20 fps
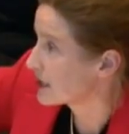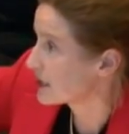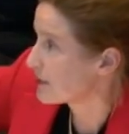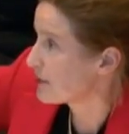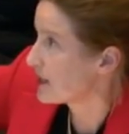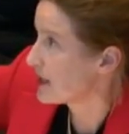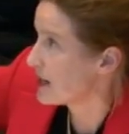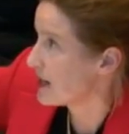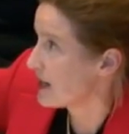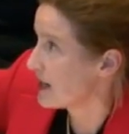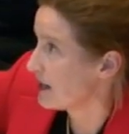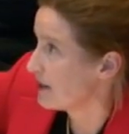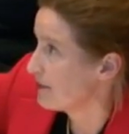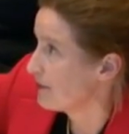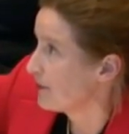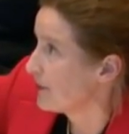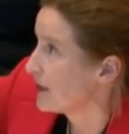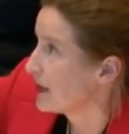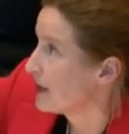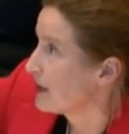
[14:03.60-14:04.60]

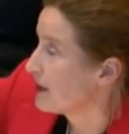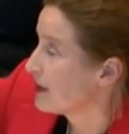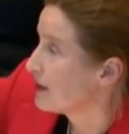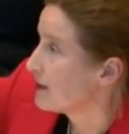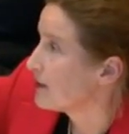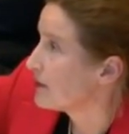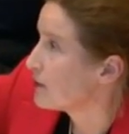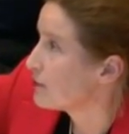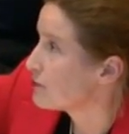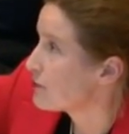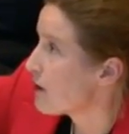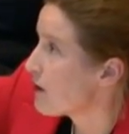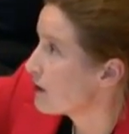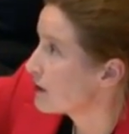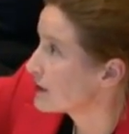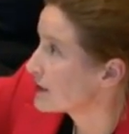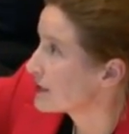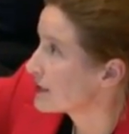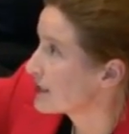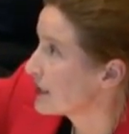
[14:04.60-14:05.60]
explain the
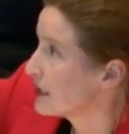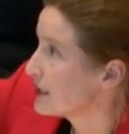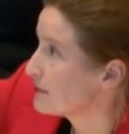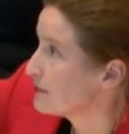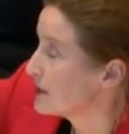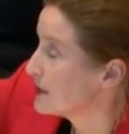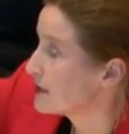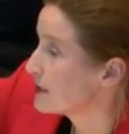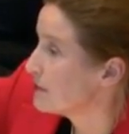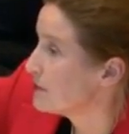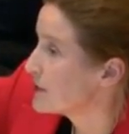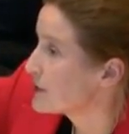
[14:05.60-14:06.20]
wrong statement,